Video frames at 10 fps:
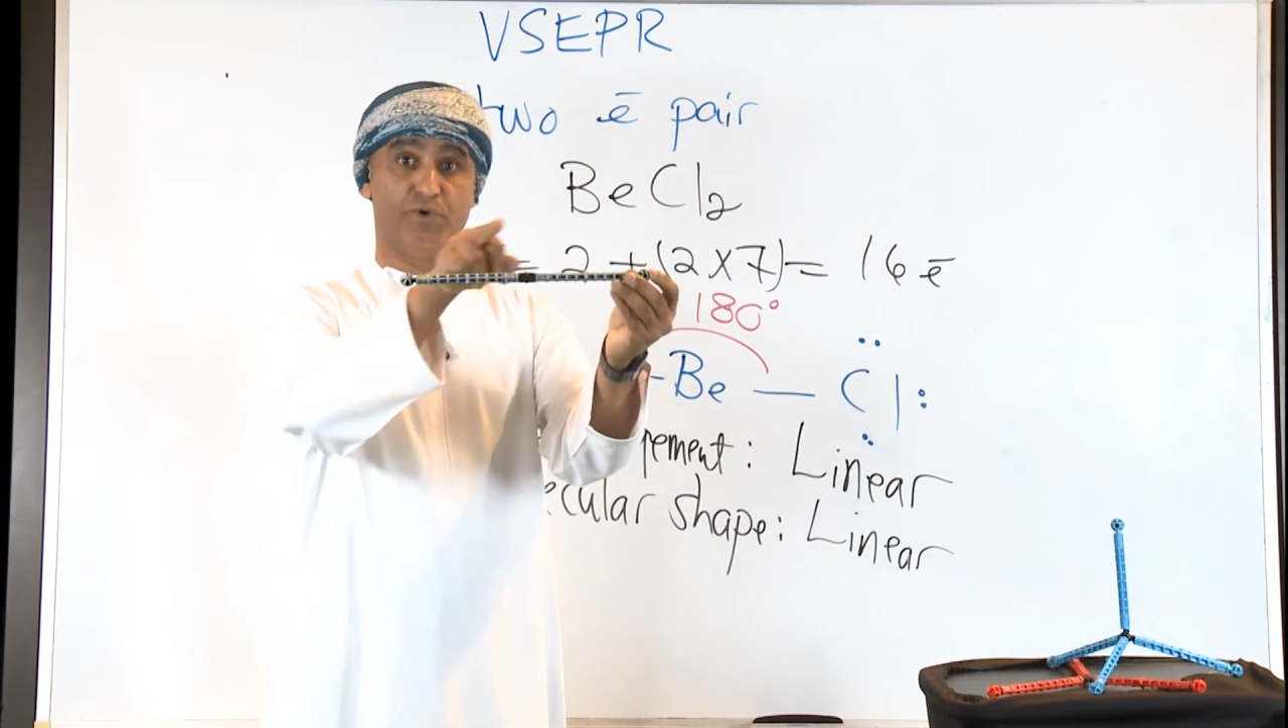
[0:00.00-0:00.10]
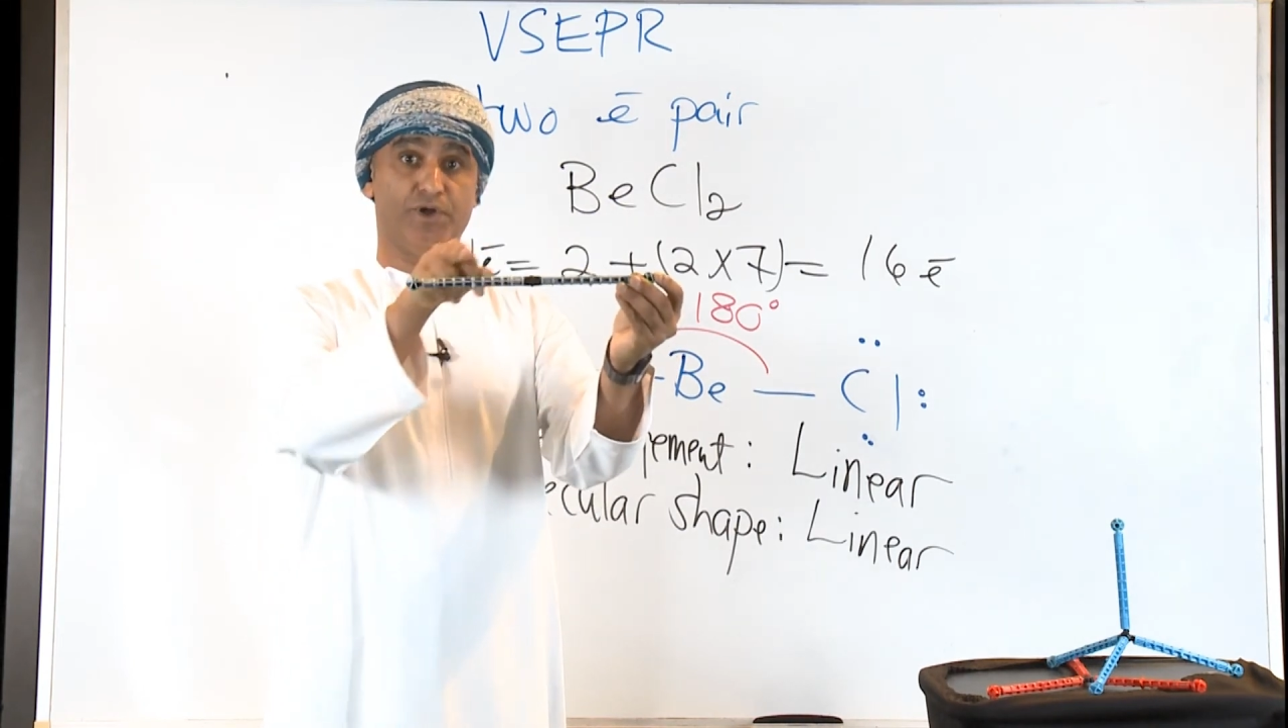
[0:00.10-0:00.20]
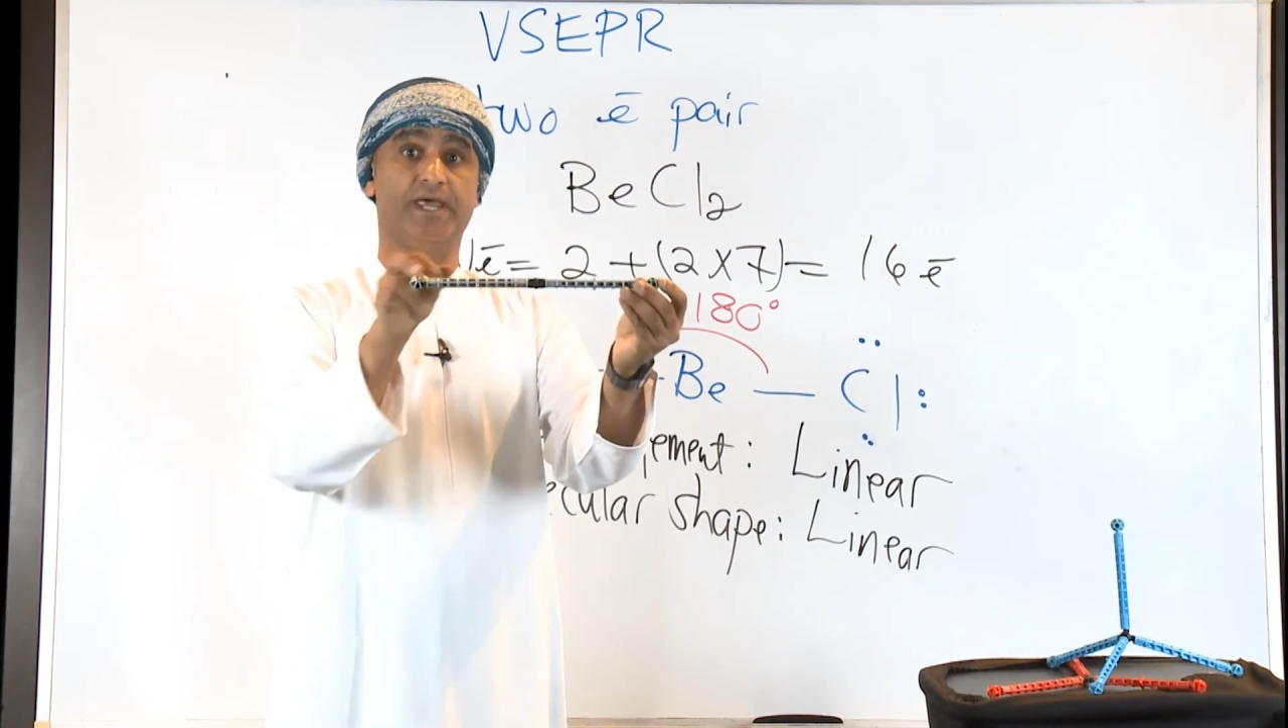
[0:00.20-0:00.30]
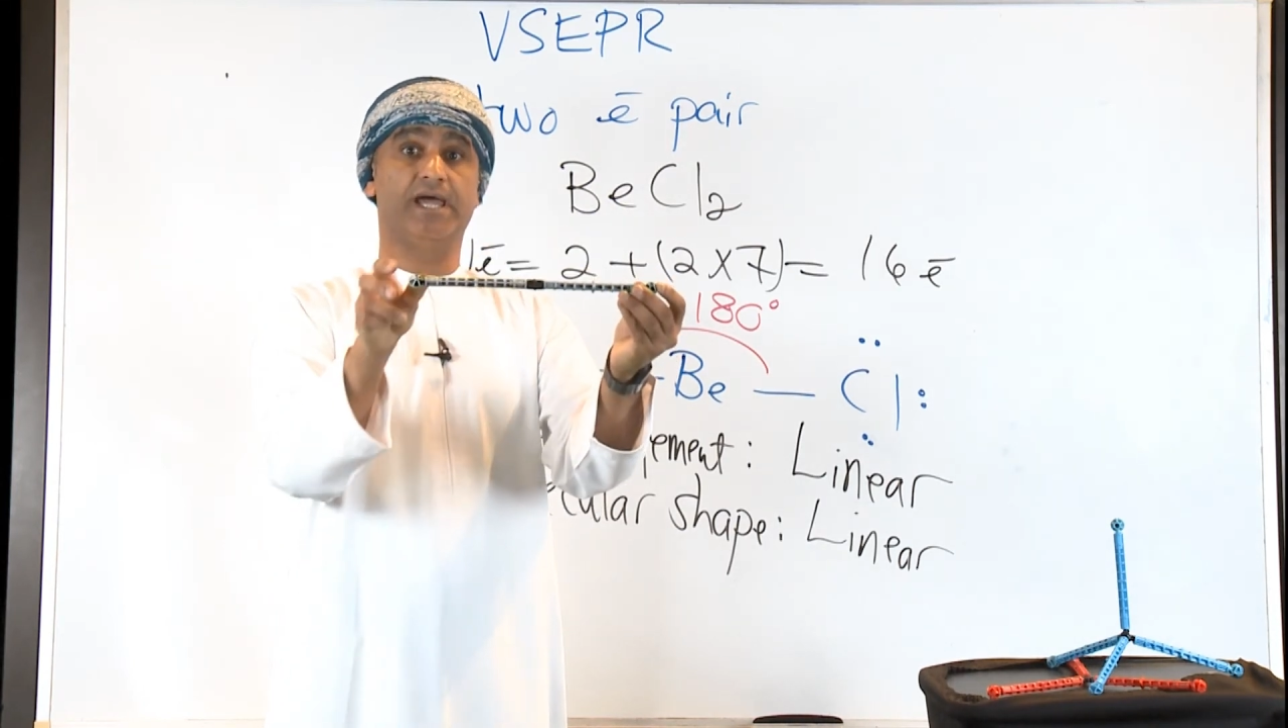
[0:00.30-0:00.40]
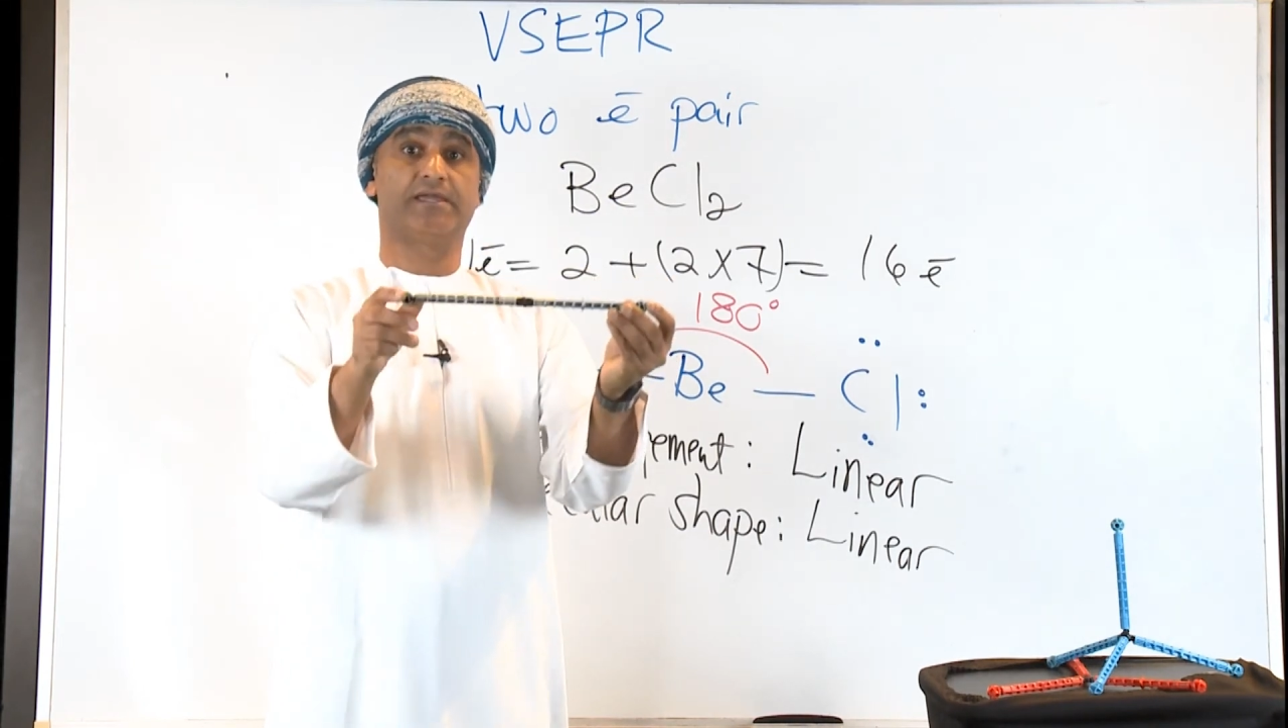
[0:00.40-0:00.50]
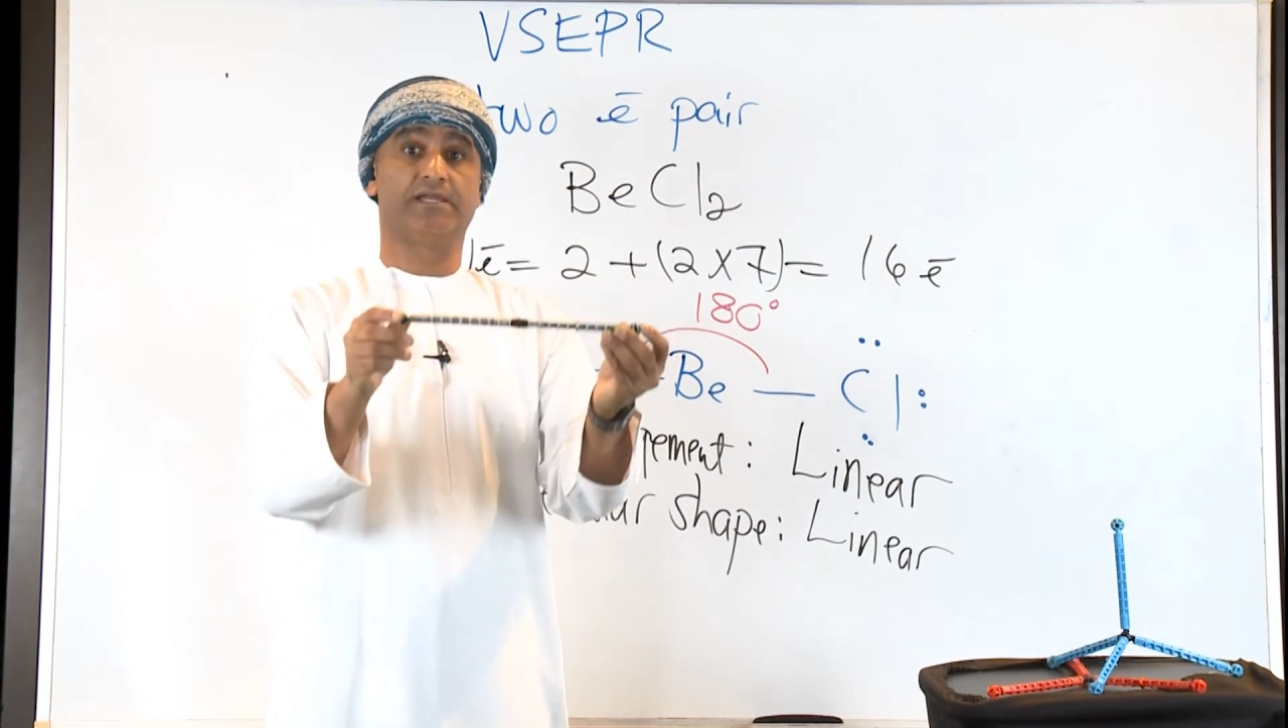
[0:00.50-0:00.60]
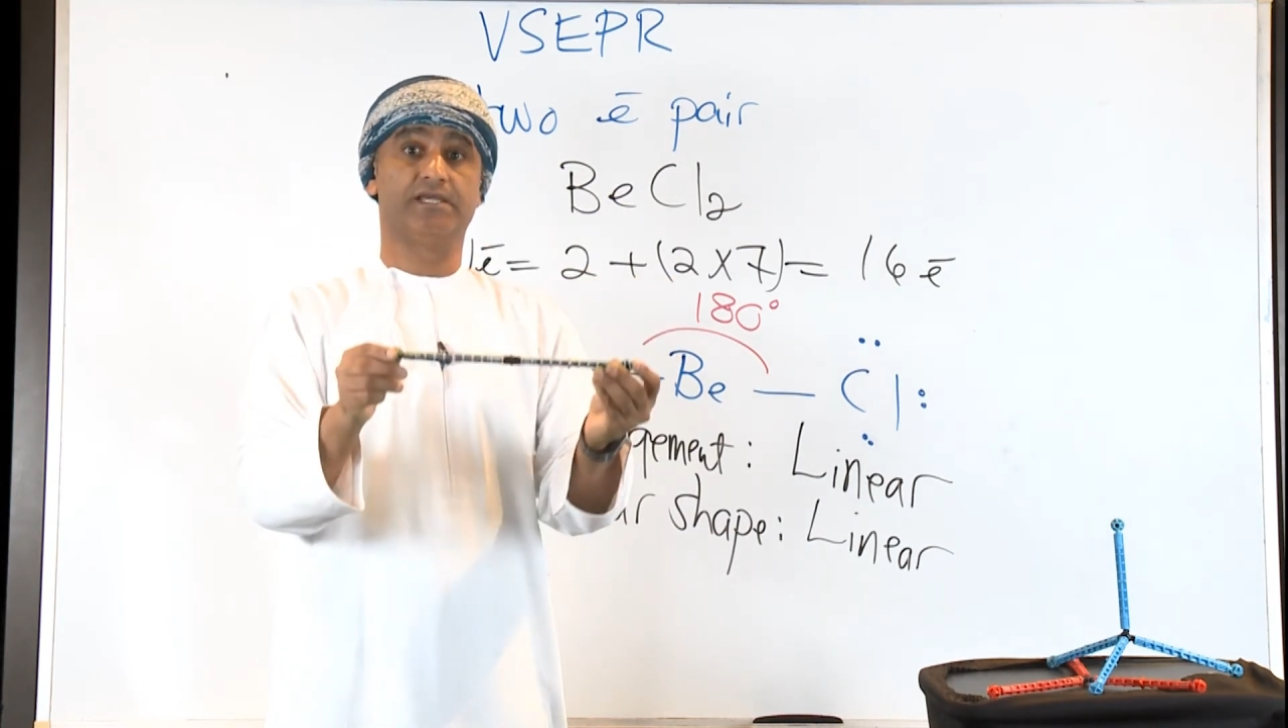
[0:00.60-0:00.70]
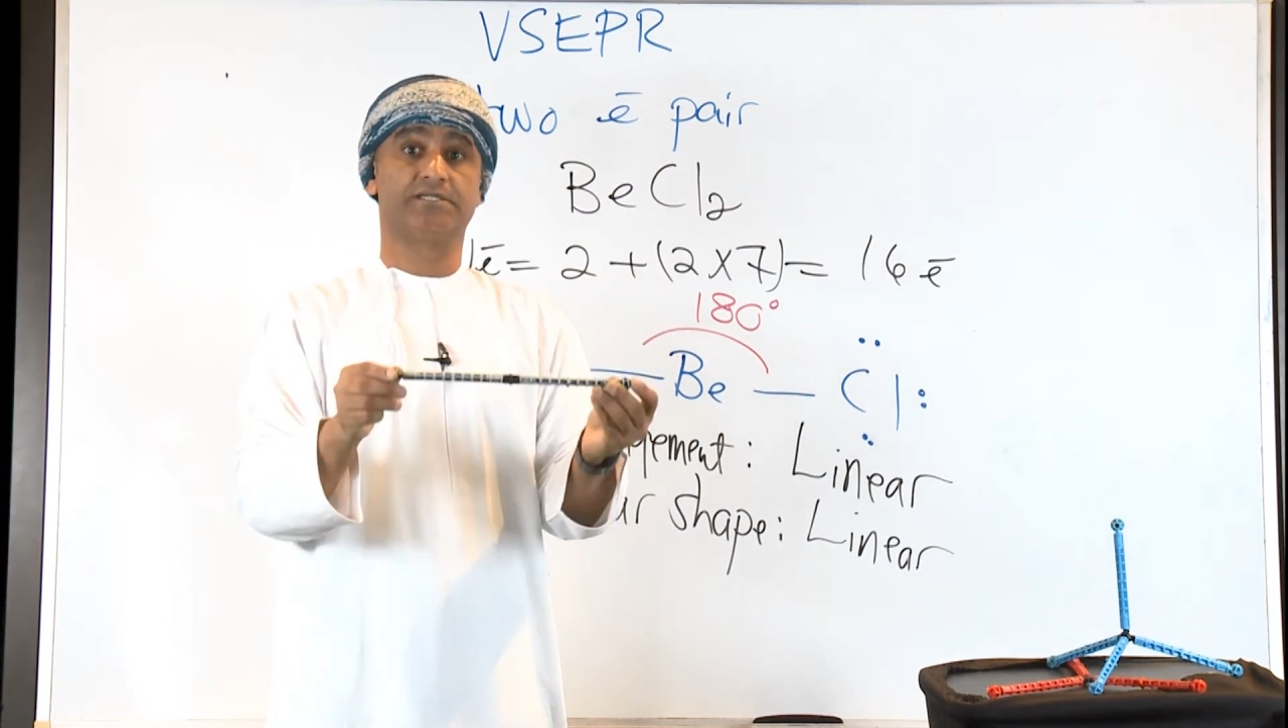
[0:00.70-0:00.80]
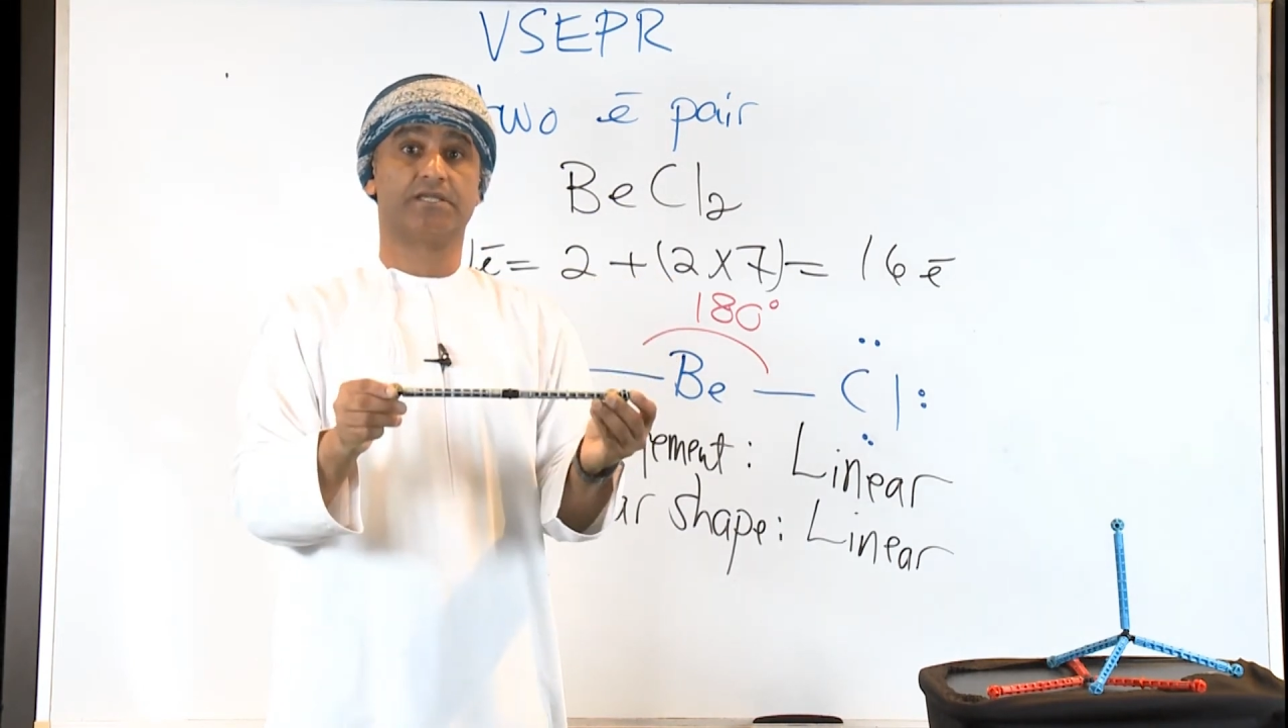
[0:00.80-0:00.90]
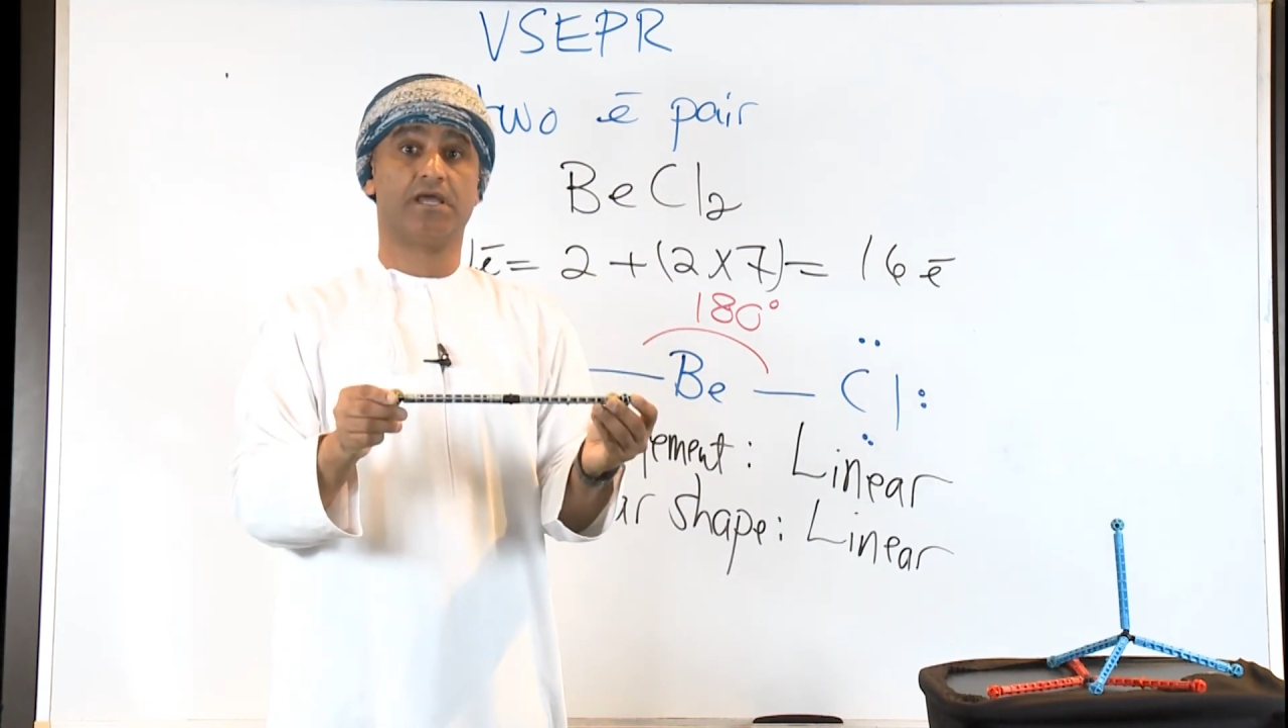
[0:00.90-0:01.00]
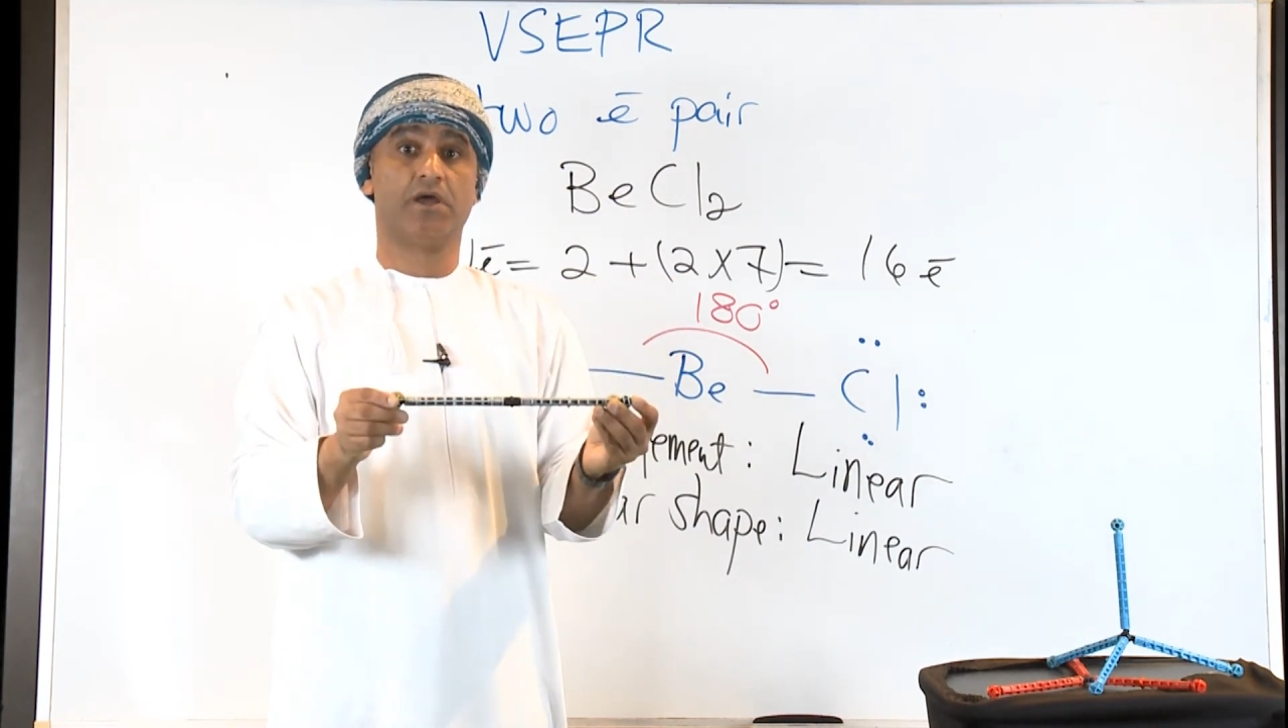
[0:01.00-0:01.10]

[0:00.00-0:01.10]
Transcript: bond angle is